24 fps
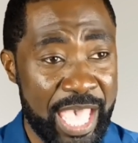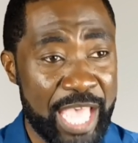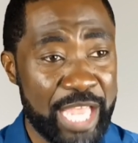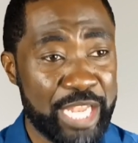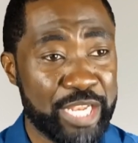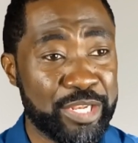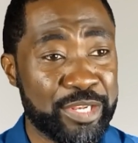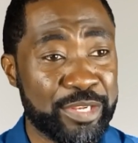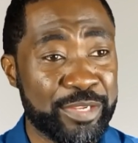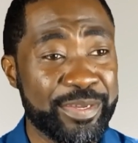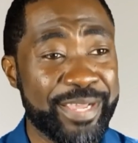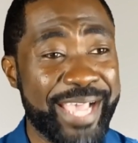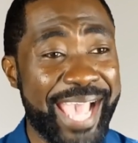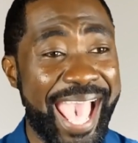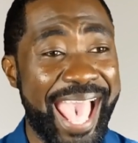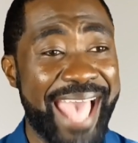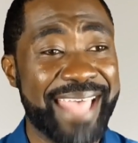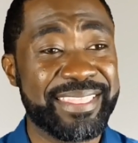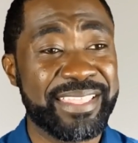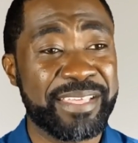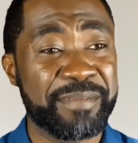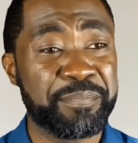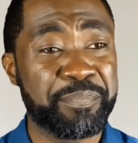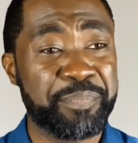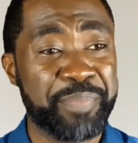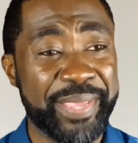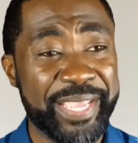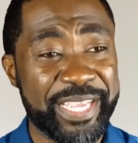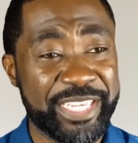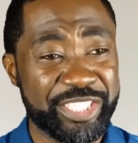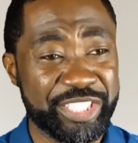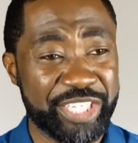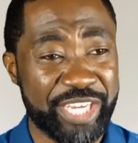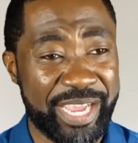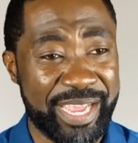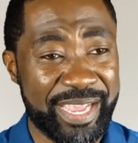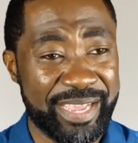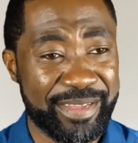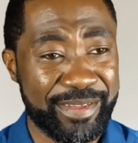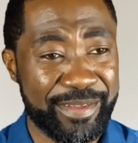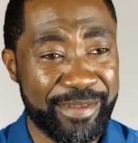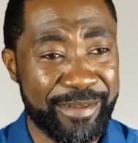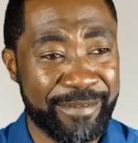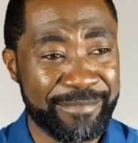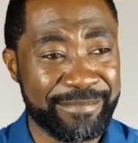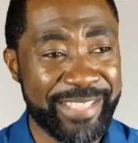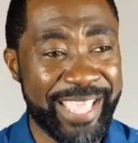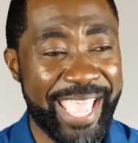Look at the picture
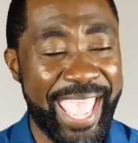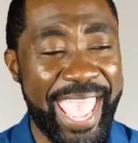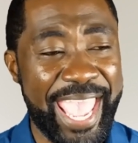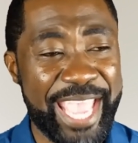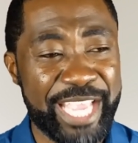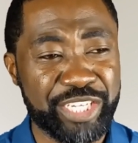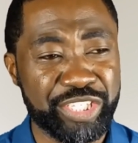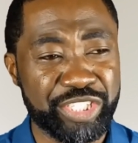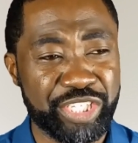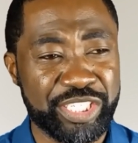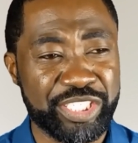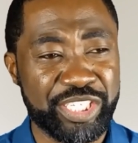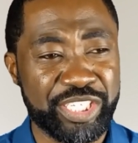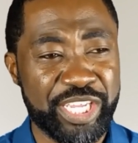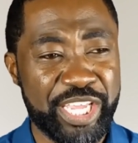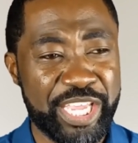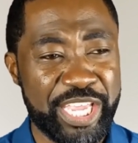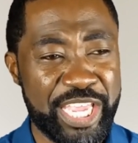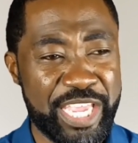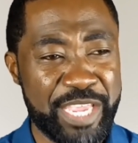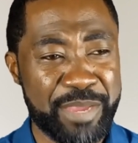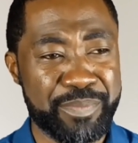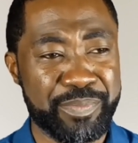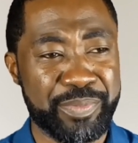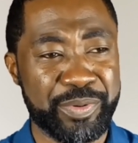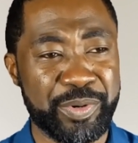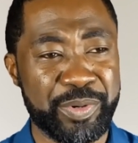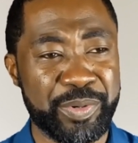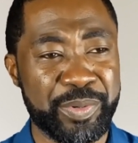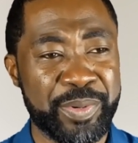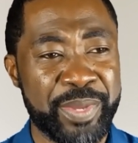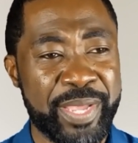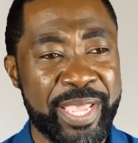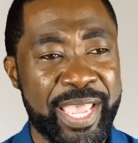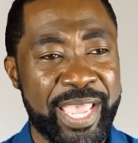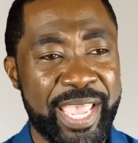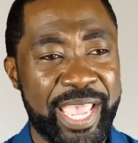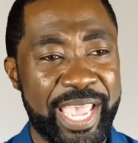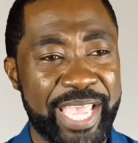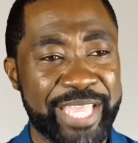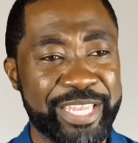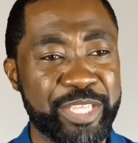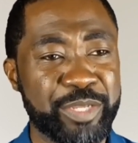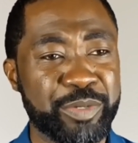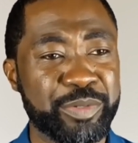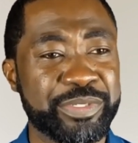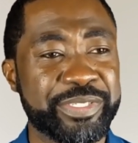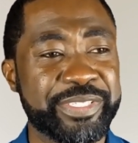of the ancient Hebrew
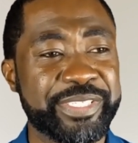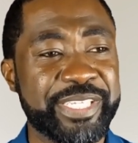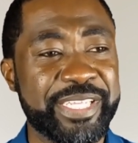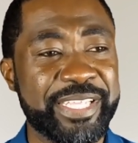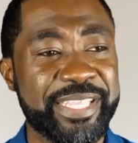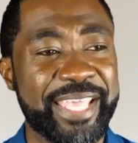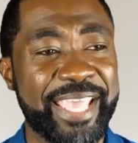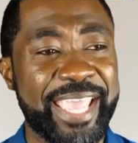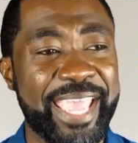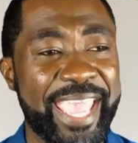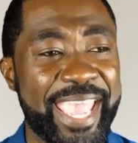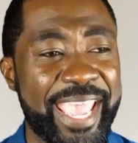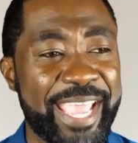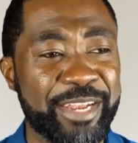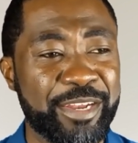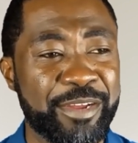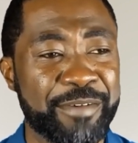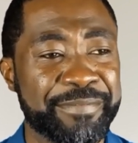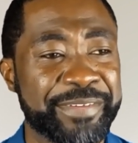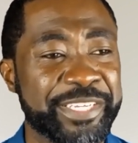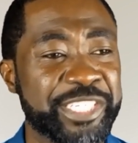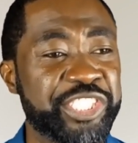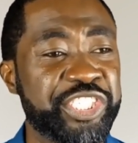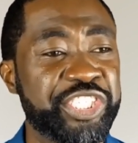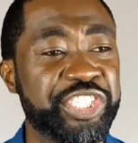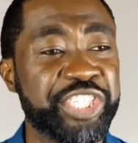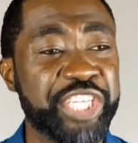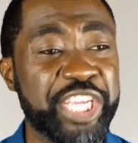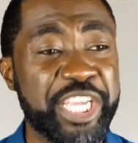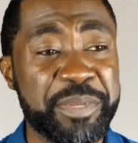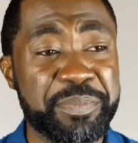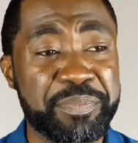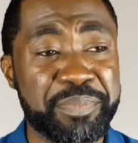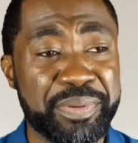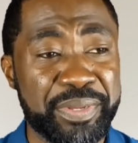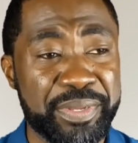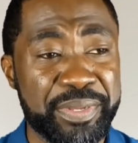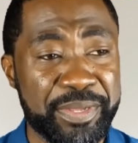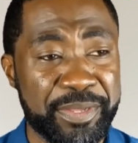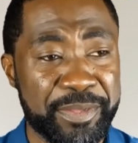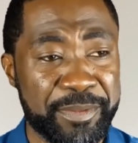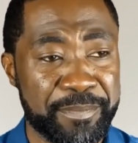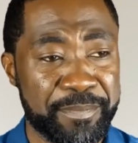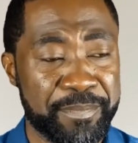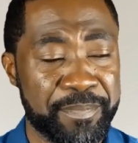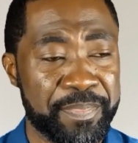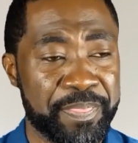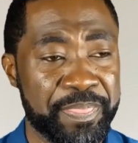and you will see the head of a sheep.
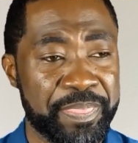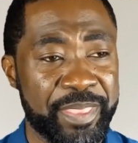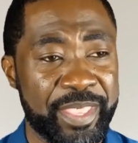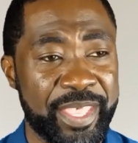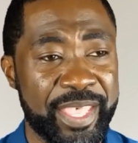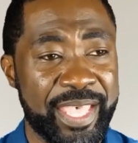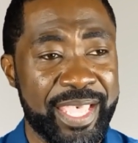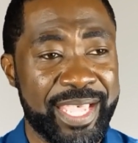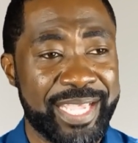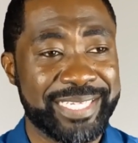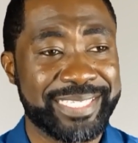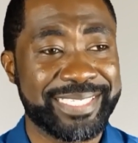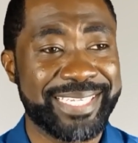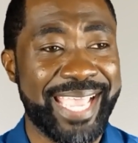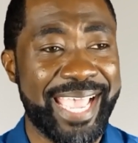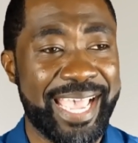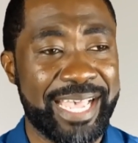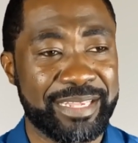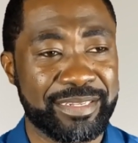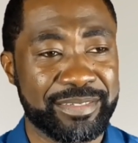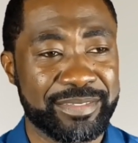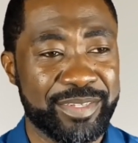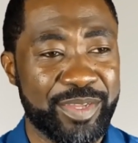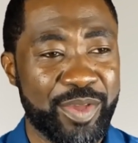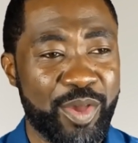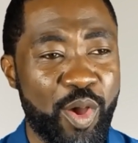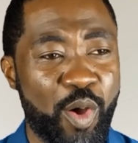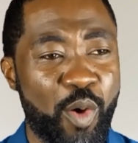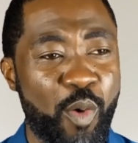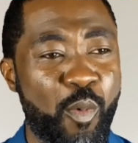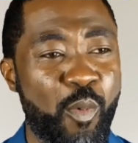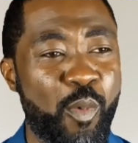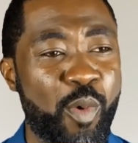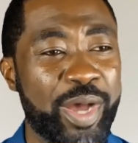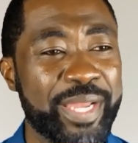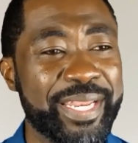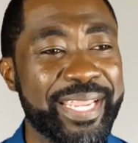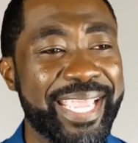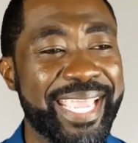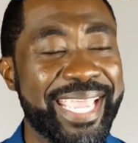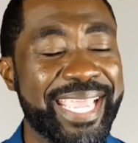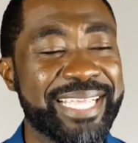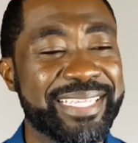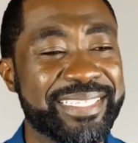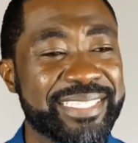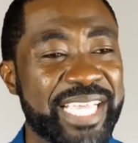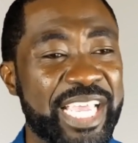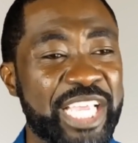Now, what
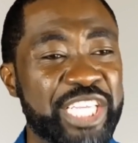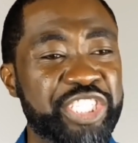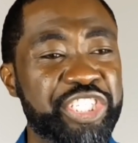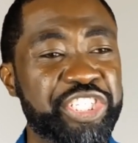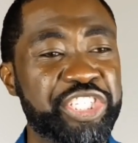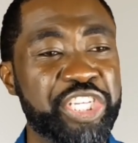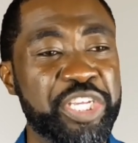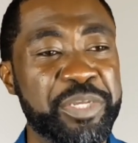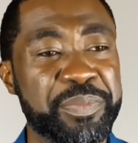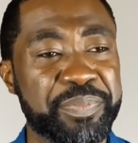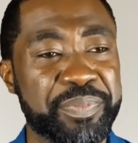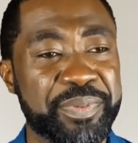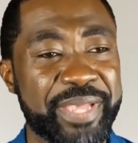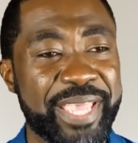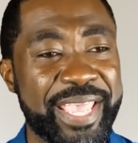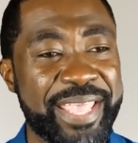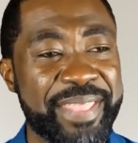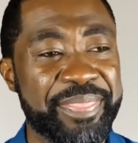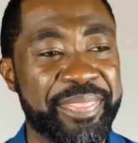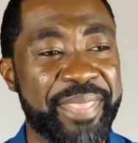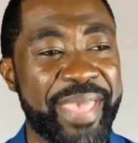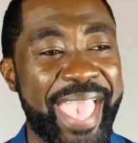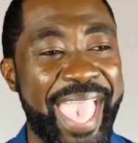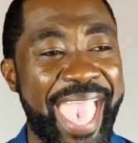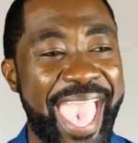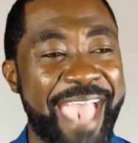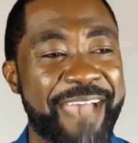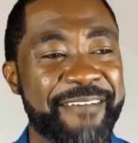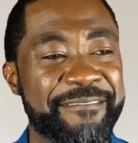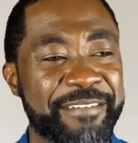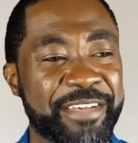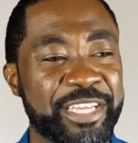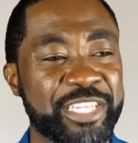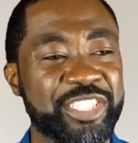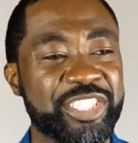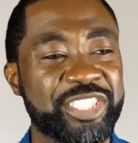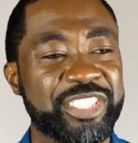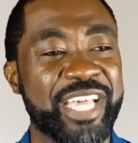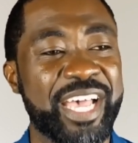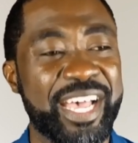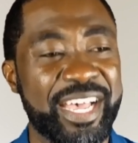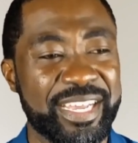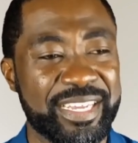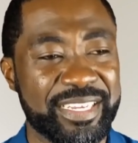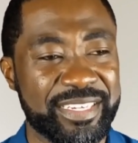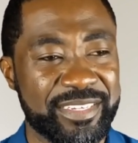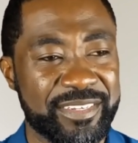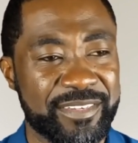is a sheep in the Erhverhs
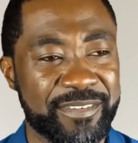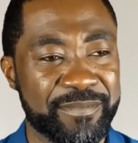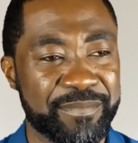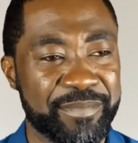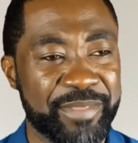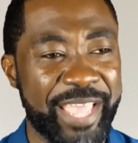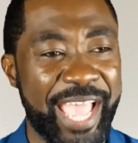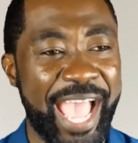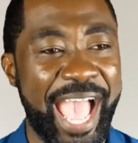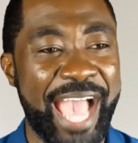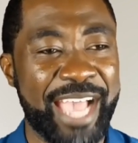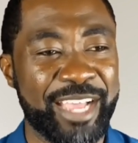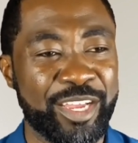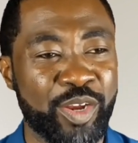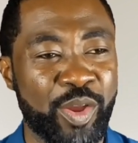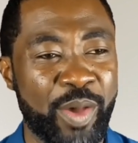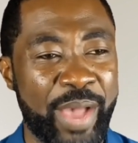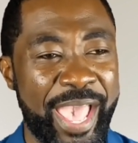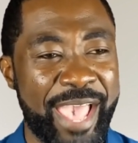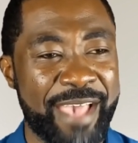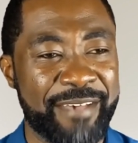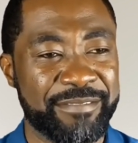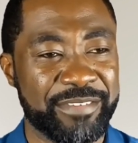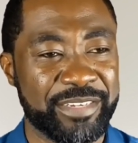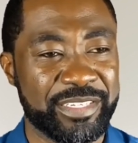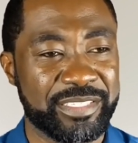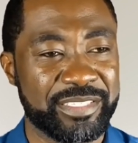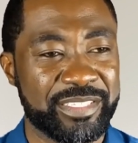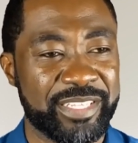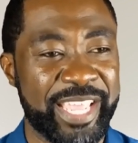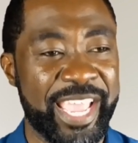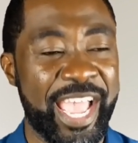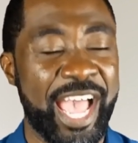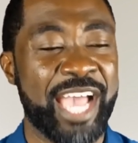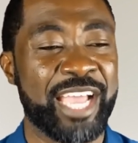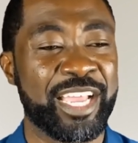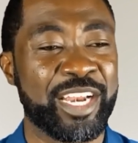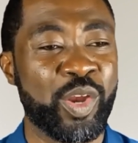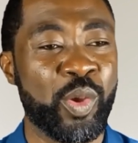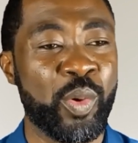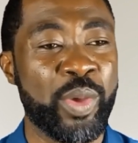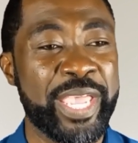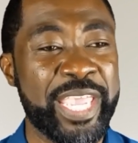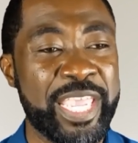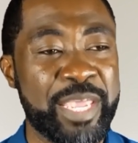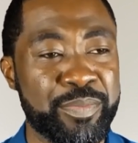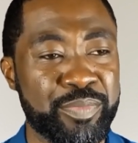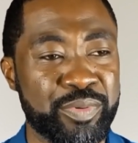tongue? The Anglo-Erhverhs, the
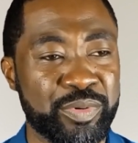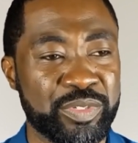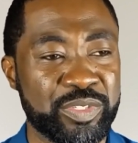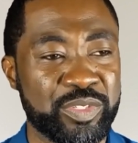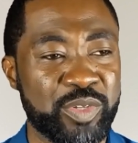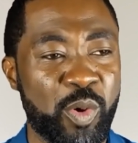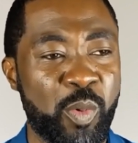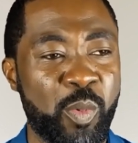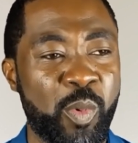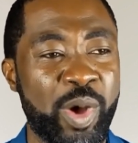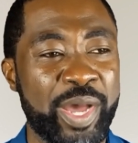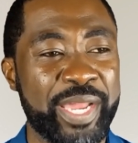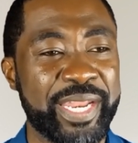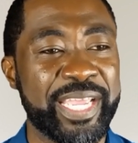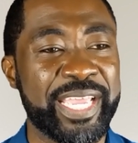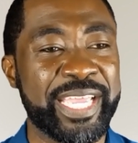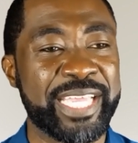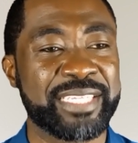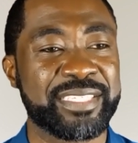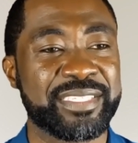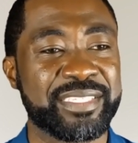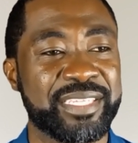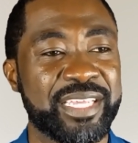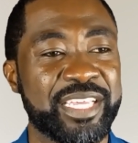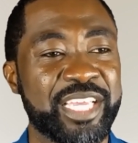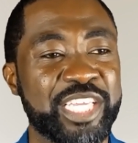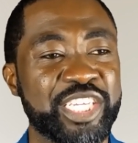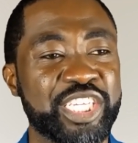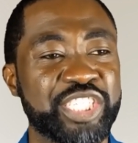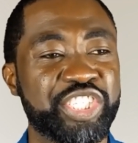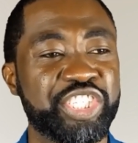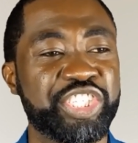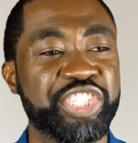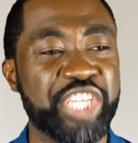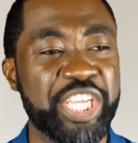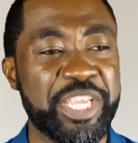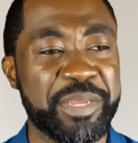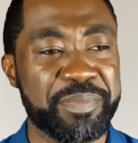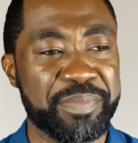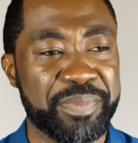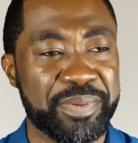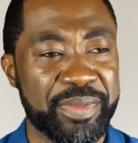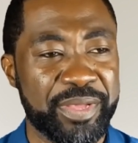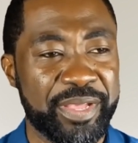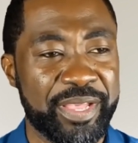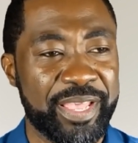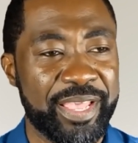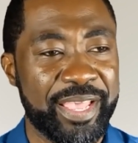Anglo-Hebrews. What is sheep?
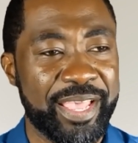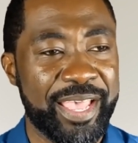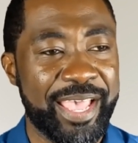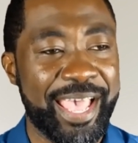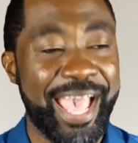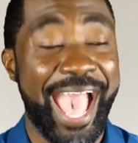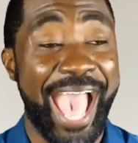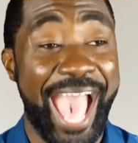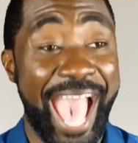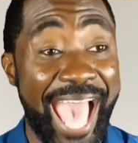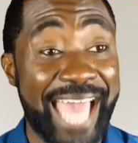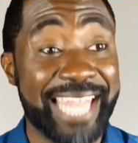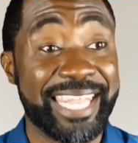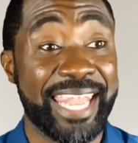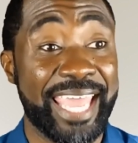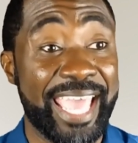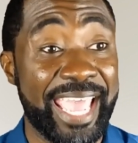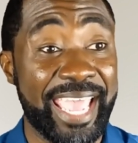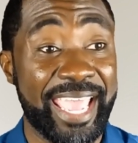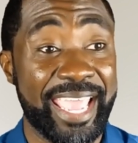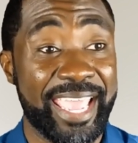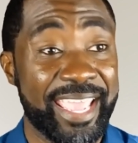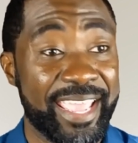Ale.